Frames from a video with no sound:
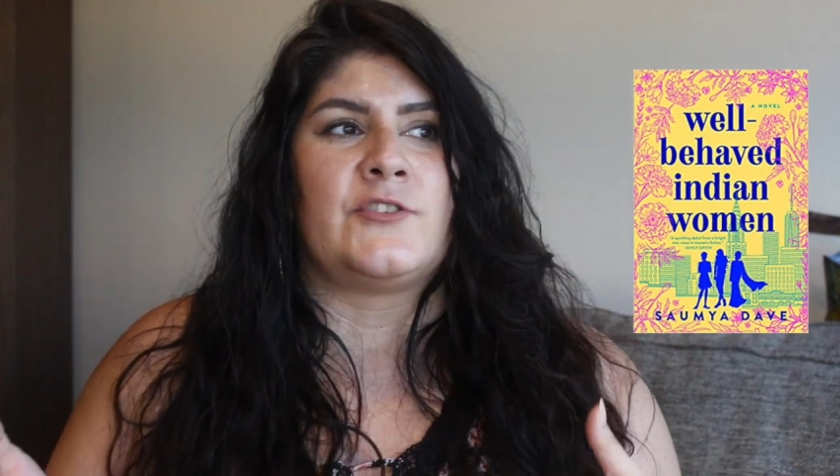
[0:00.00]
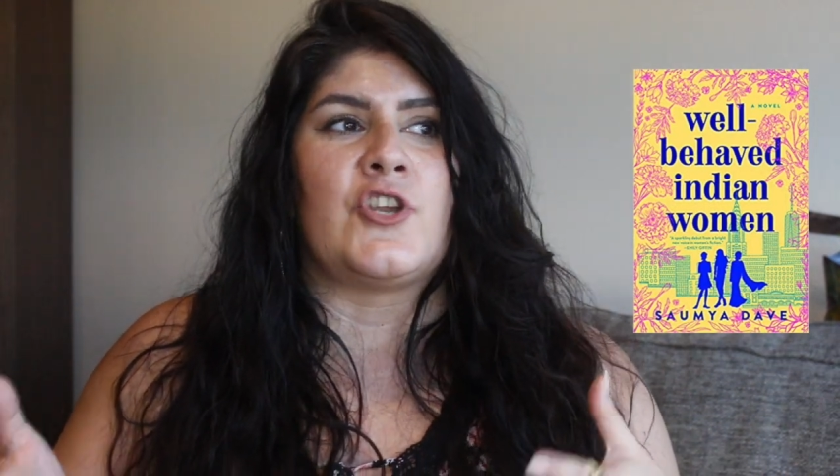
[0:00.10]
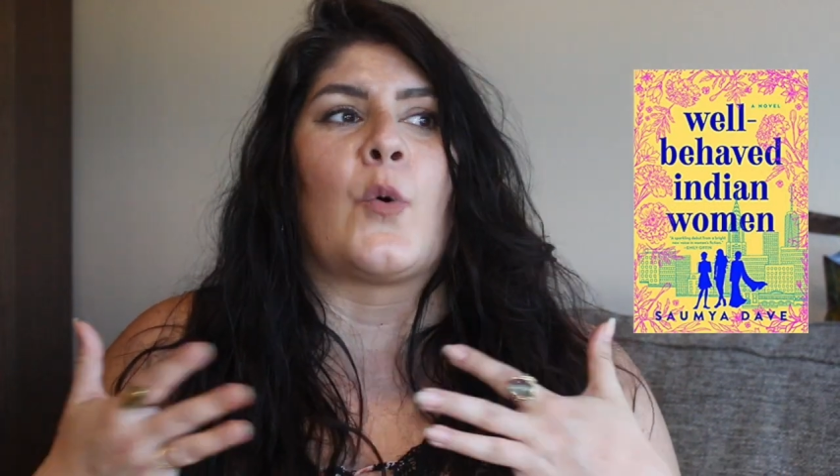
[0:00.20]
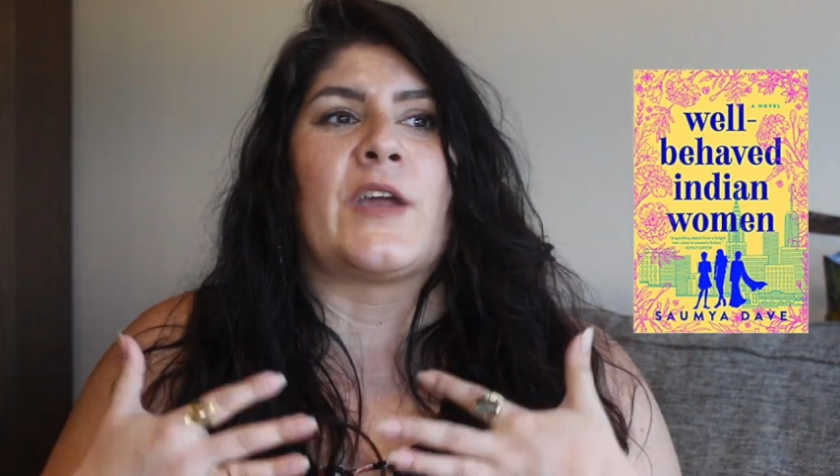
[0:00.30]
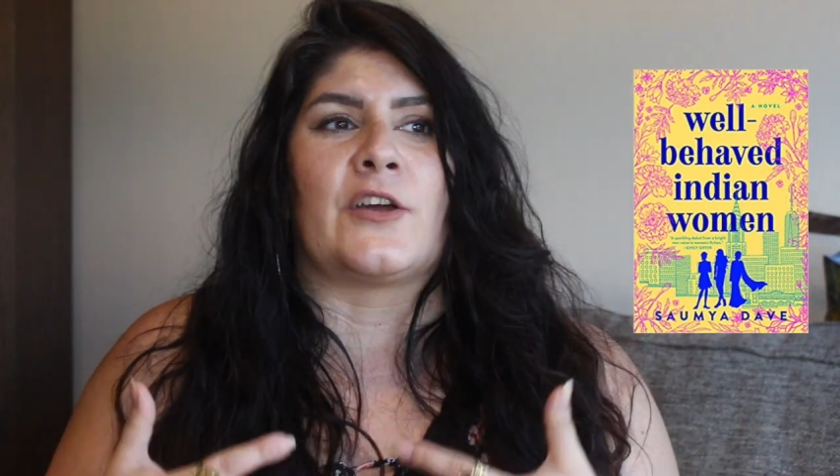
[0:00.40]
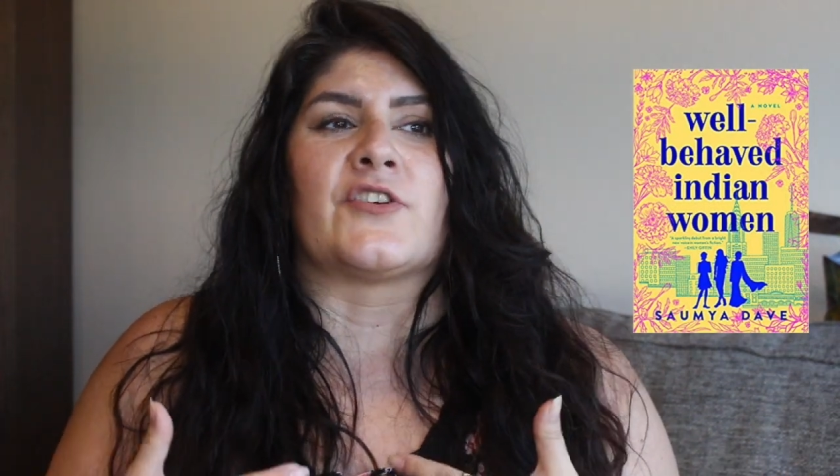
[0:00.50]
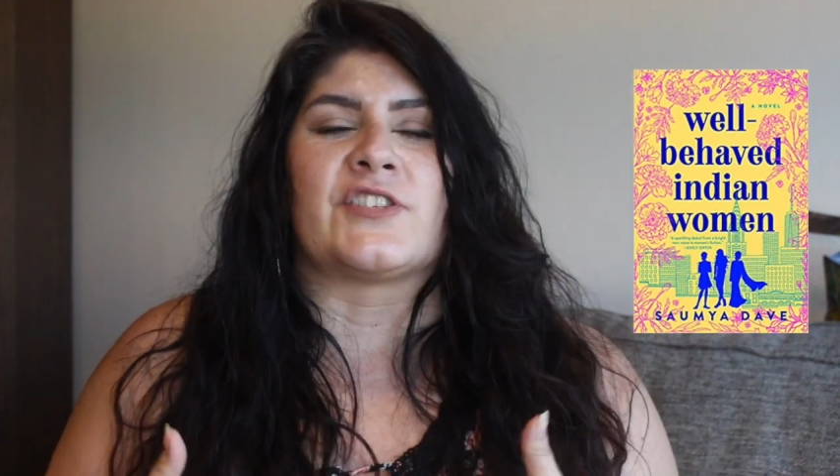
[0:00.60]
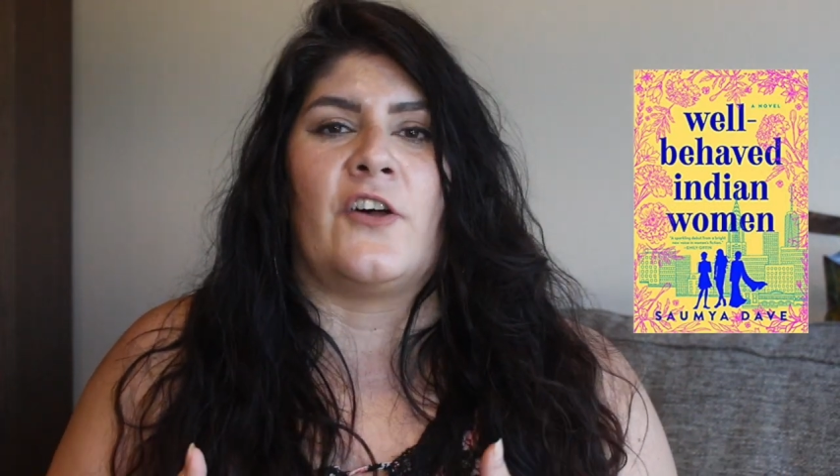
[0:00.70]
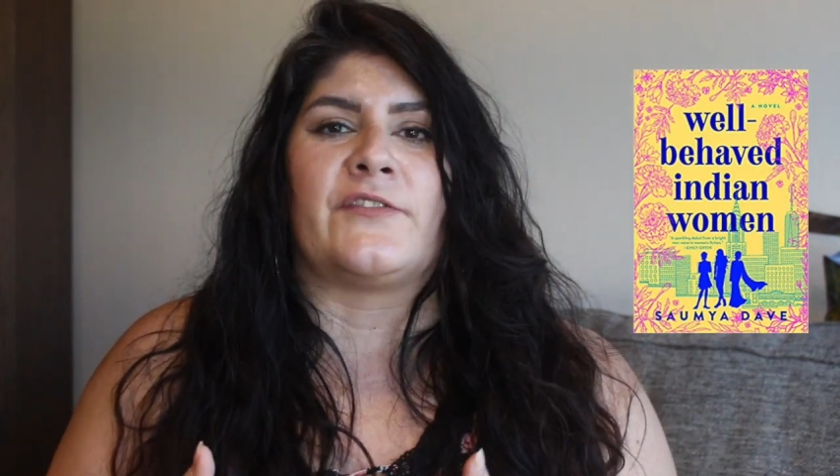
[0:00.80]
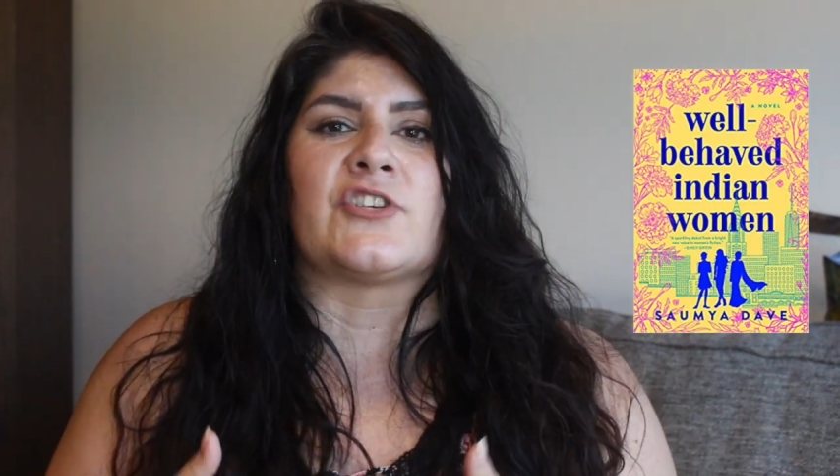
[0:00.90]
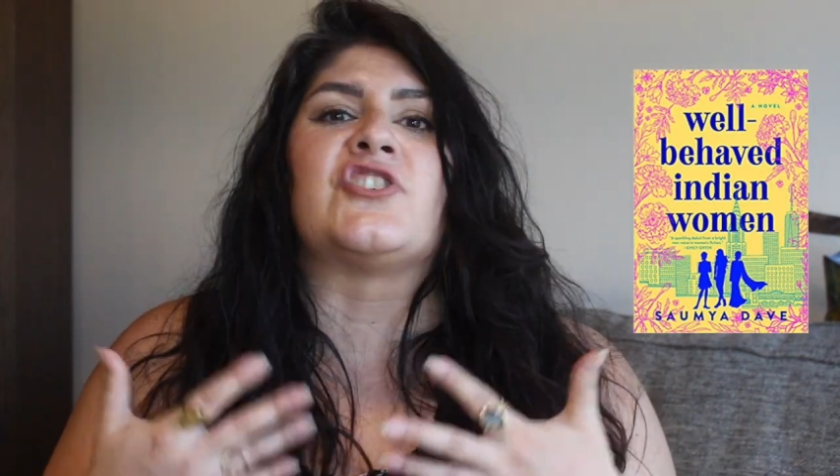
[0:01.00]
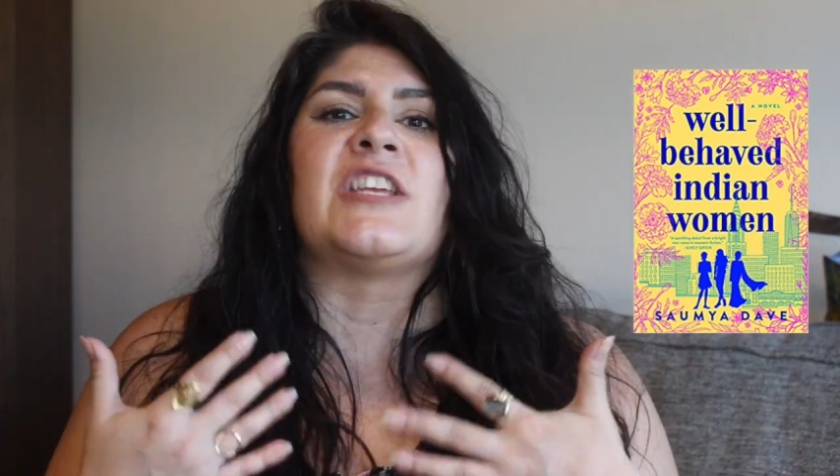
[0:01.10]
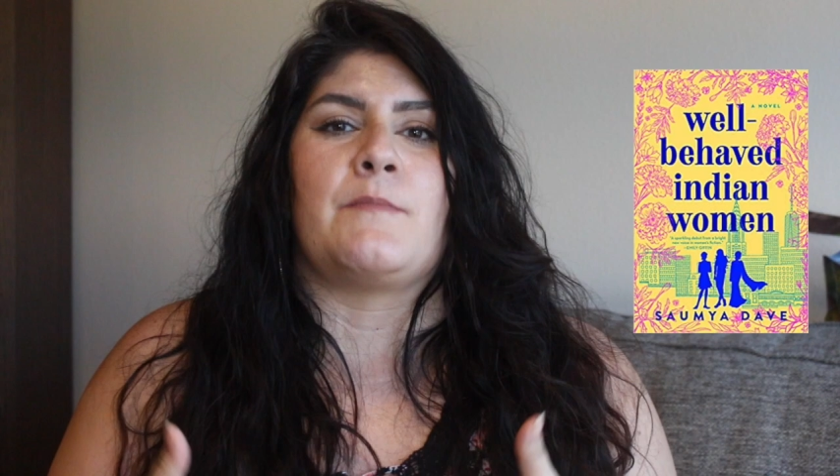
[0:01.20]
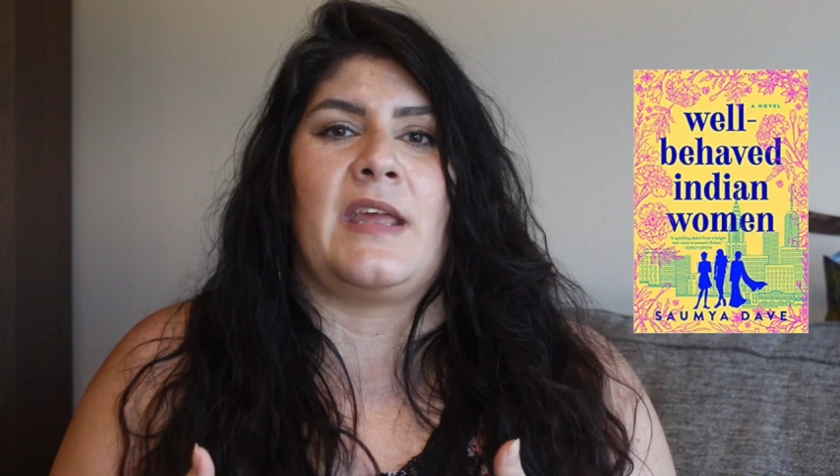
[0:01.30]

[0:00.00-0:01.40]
knowing herself that she